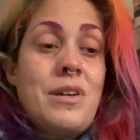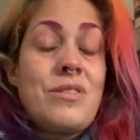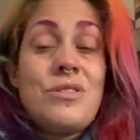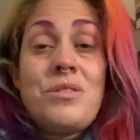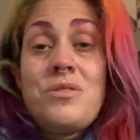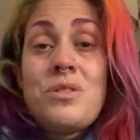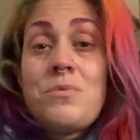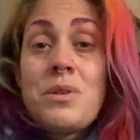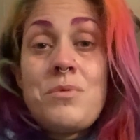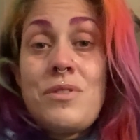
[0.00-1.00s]
because
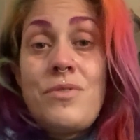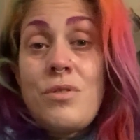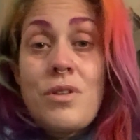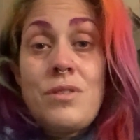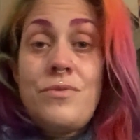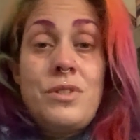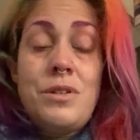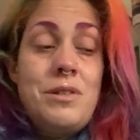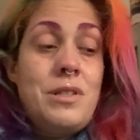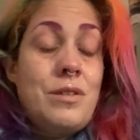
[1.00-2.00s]
sometimes you feel good for
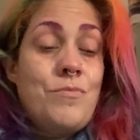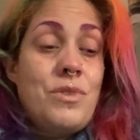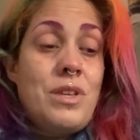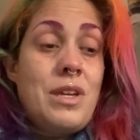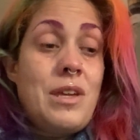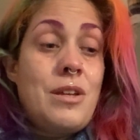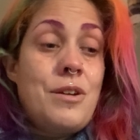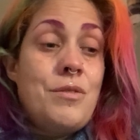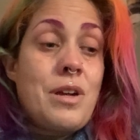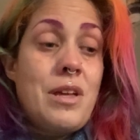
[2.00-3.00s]
doing something.
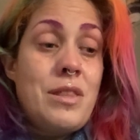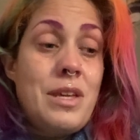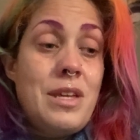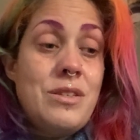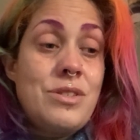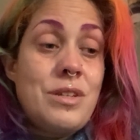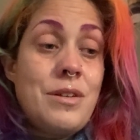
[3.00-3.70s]
I'll get these